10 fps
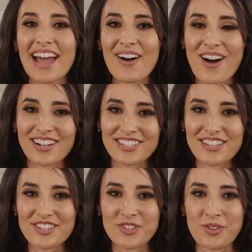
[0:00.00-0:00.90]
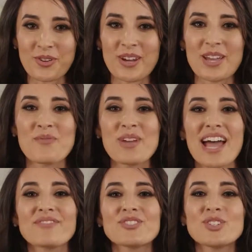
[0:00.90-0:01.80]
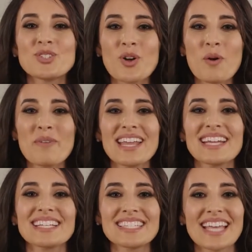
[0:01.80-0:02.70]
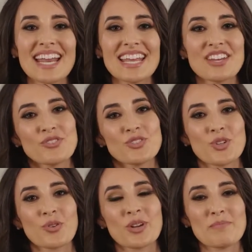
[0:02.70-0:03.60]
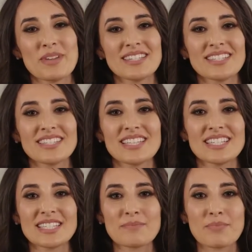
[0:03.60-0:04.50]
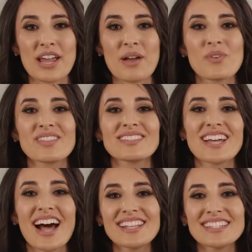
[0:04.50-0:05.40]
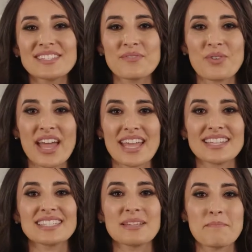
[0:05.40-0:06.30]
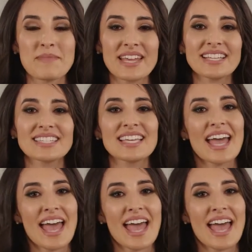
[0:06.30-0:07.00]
Now on to the jewelry. We have so many exciting new jewelry pieces this spring with tons of ways to mix